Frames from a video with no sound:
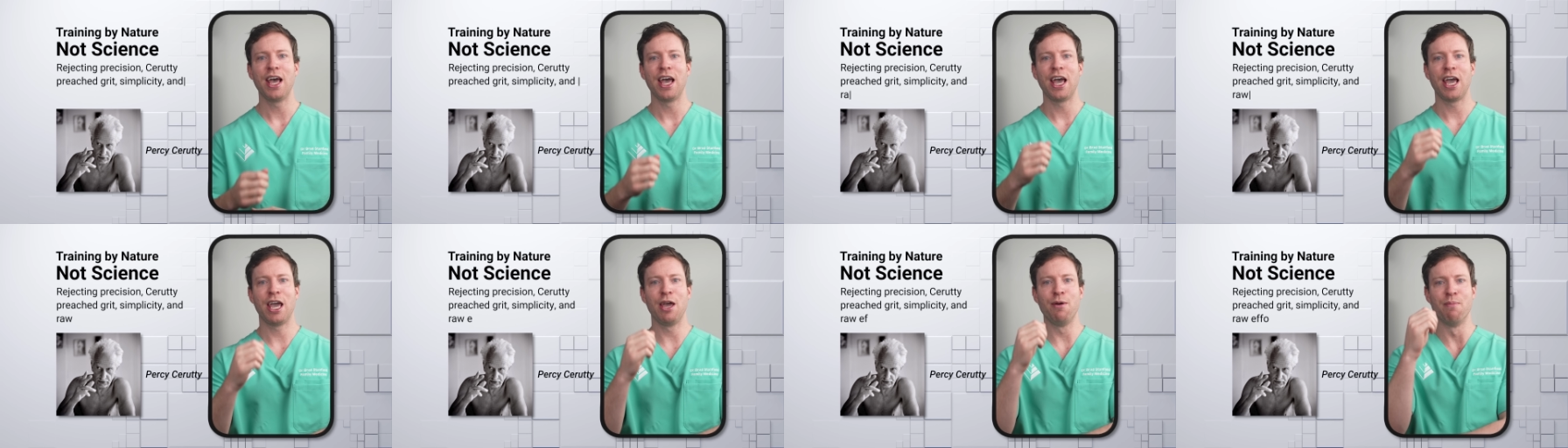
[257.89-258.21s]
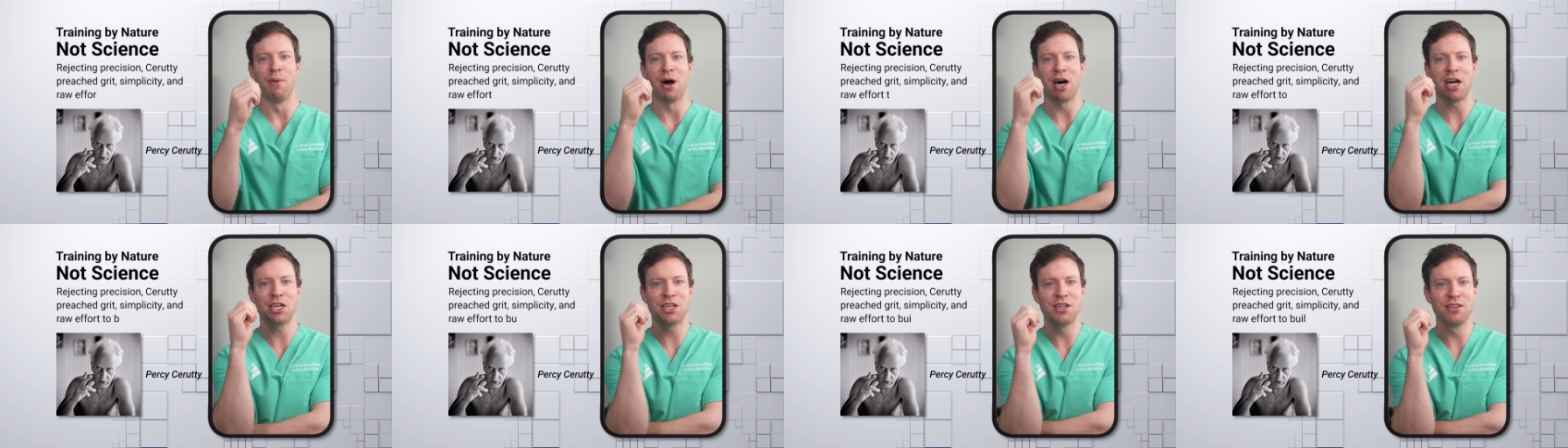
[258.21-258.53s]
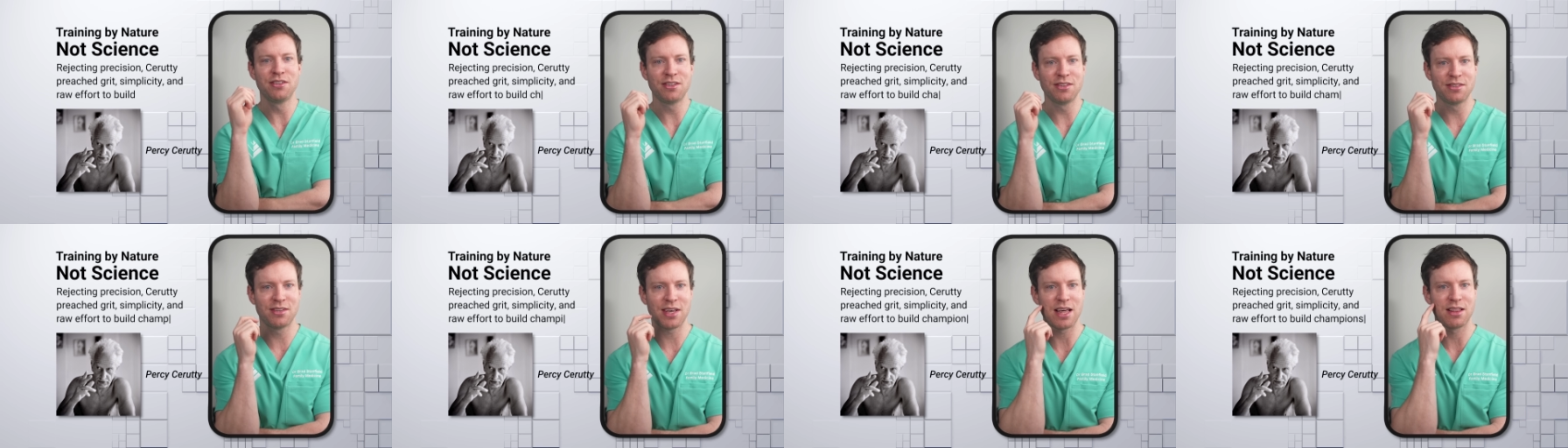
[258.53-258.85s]
he
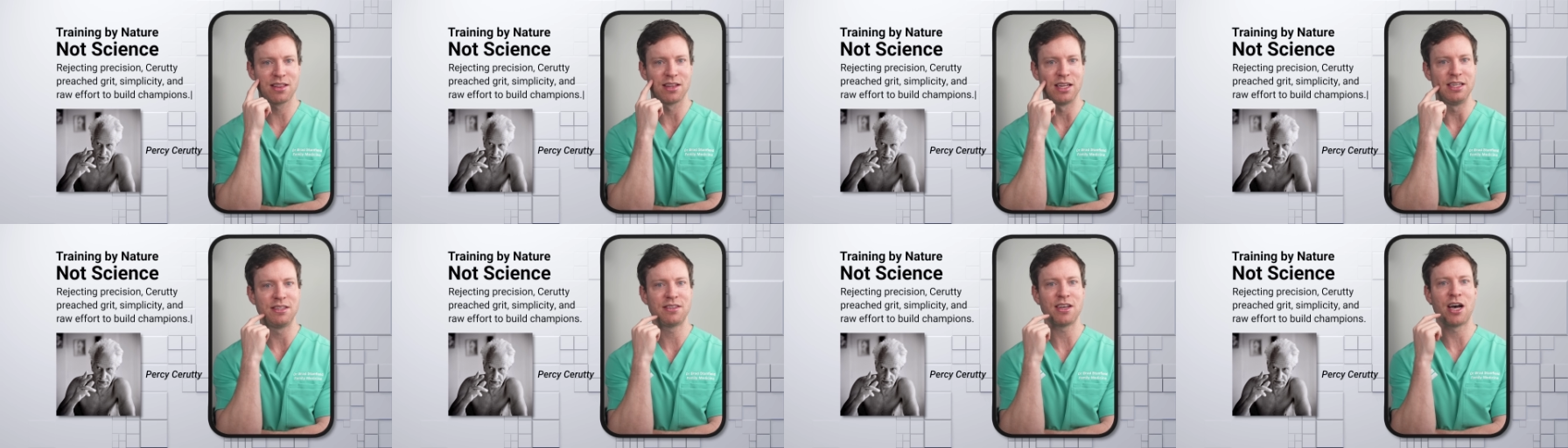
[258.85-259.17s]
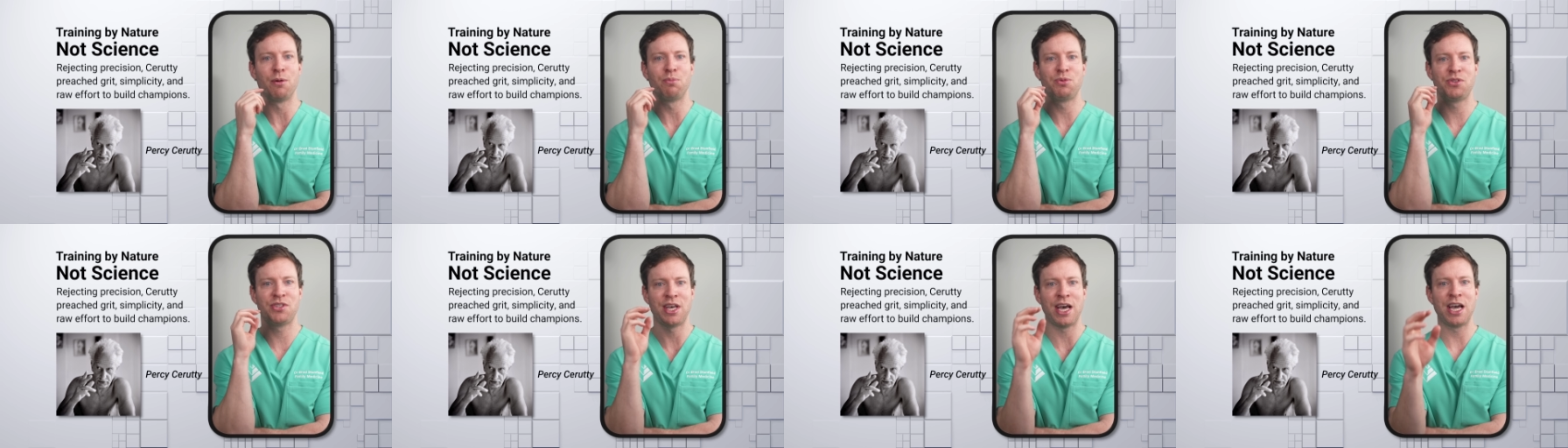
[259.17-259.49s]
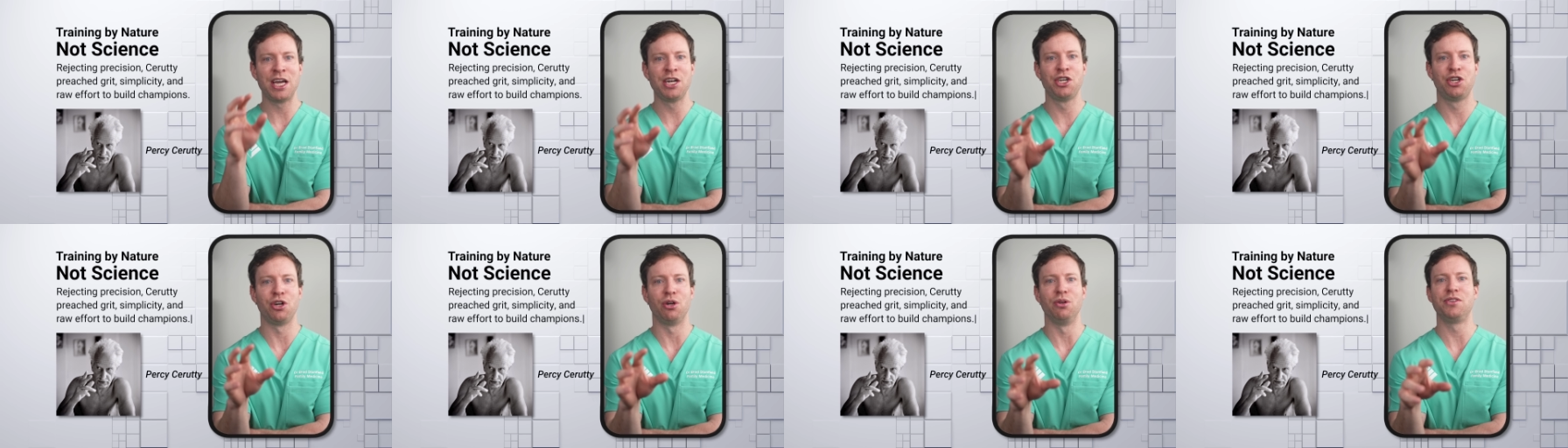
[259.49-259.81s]
marches his athletes up
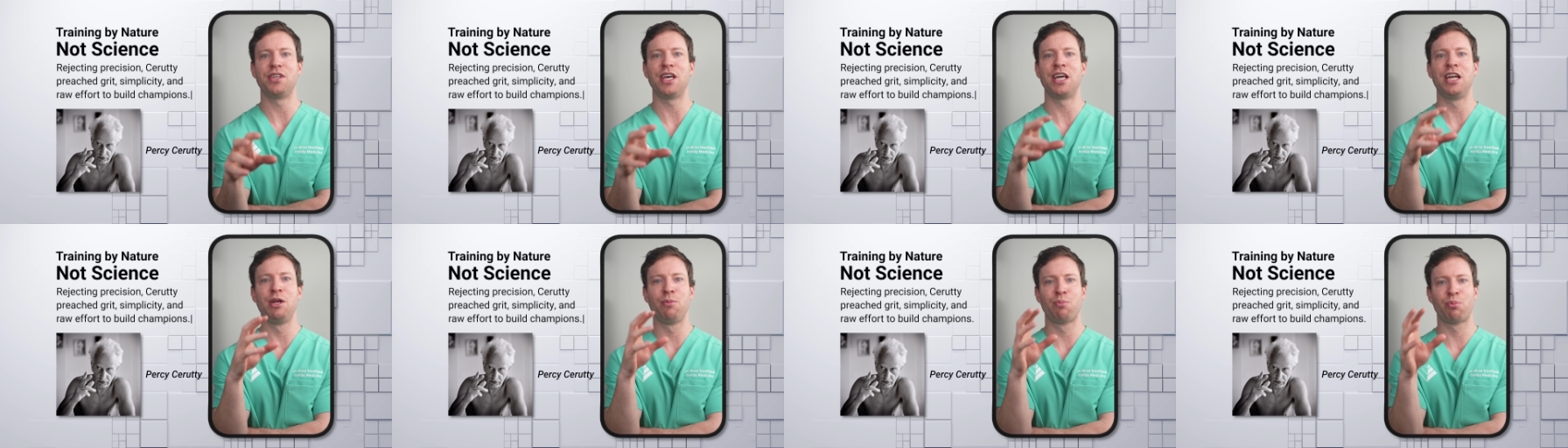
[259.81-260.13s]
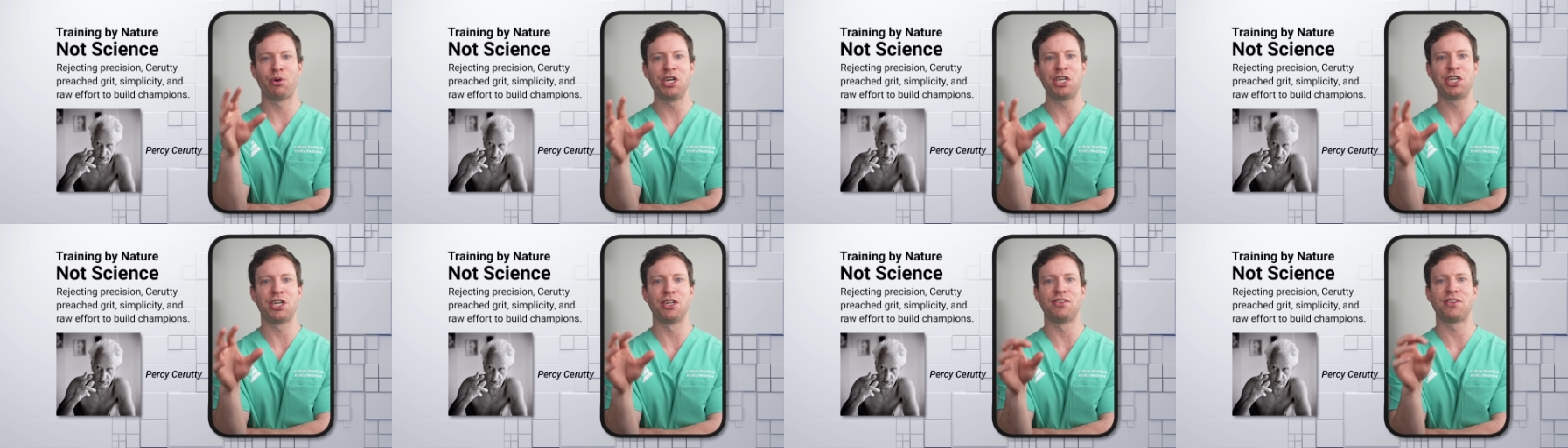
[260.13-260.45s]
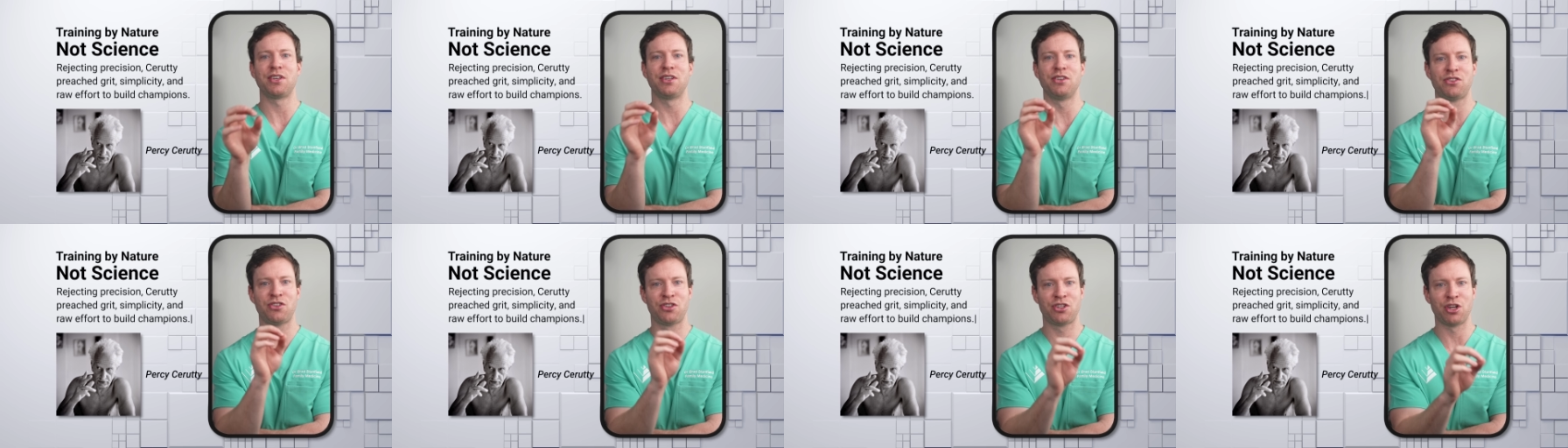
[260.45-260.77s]
sand dunes and he
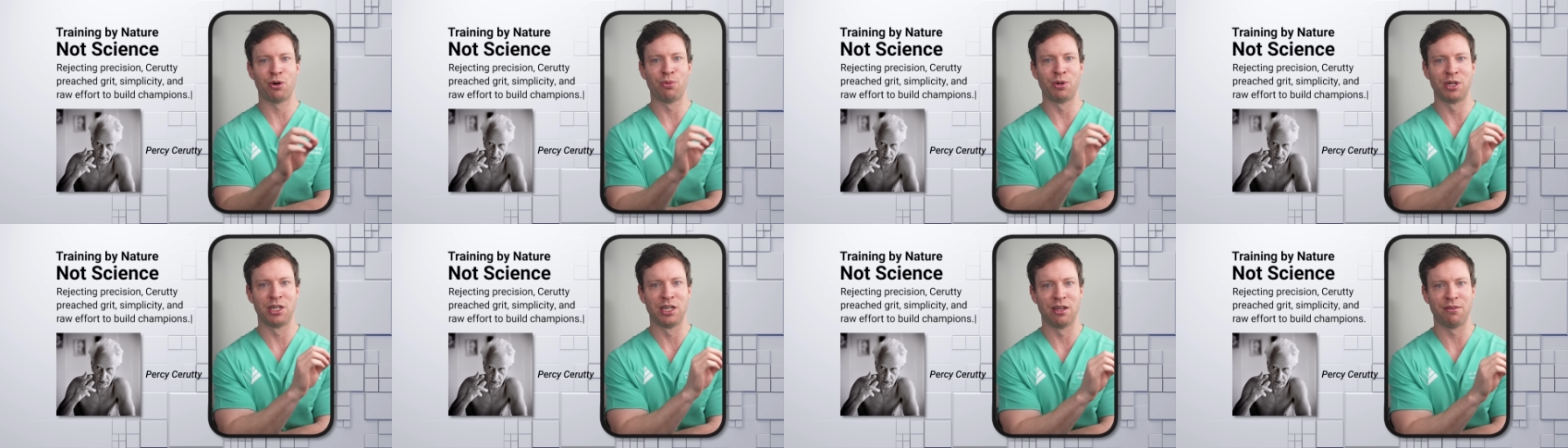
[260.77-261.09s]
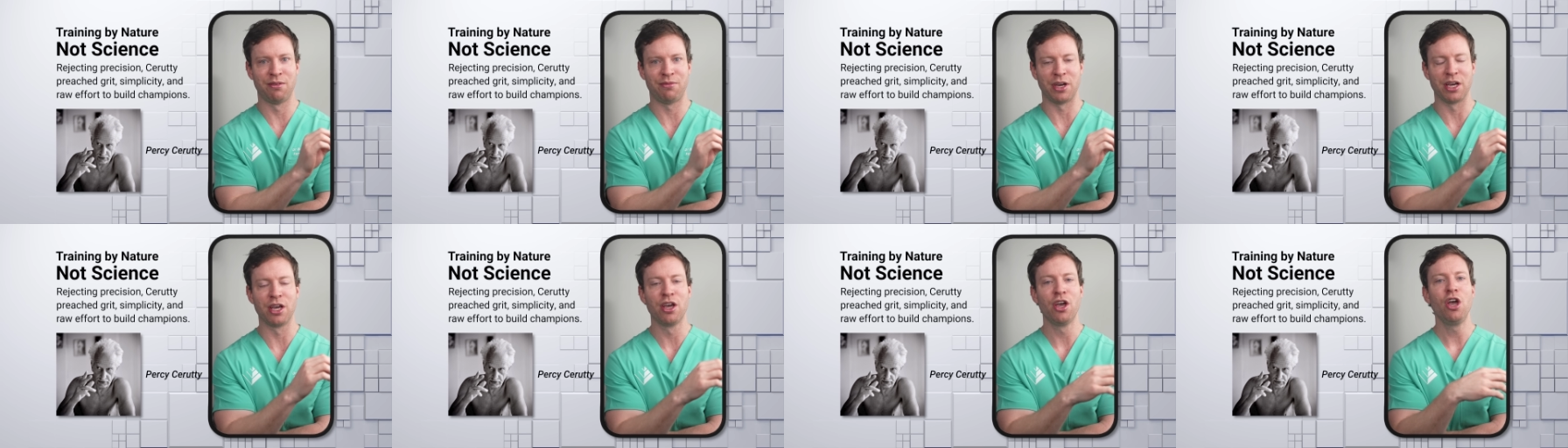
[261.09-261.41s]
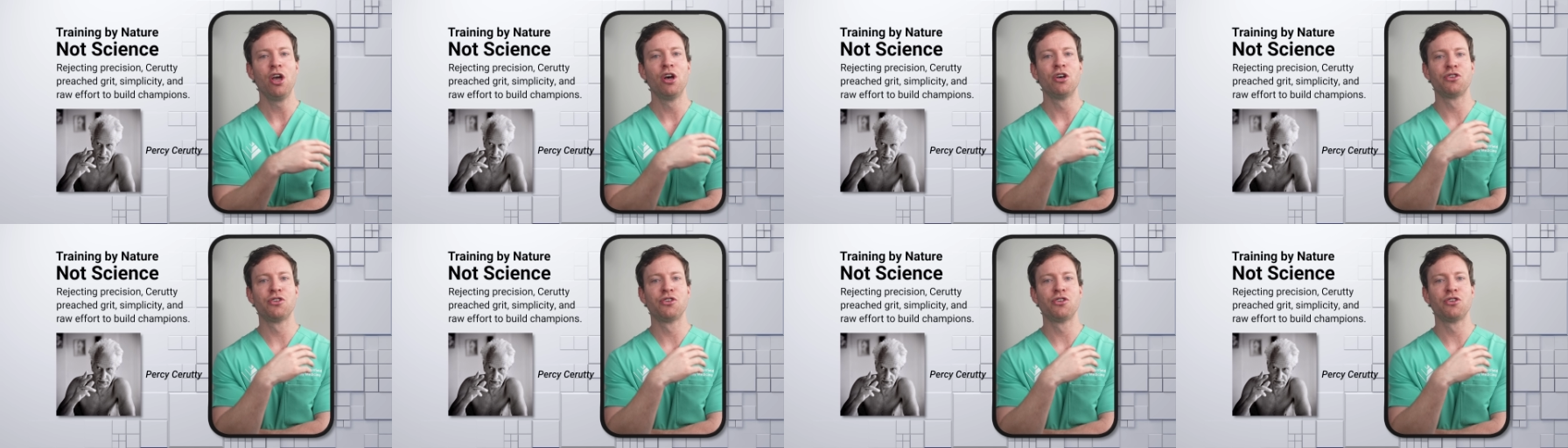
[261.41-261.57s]
preaches a Stotan living.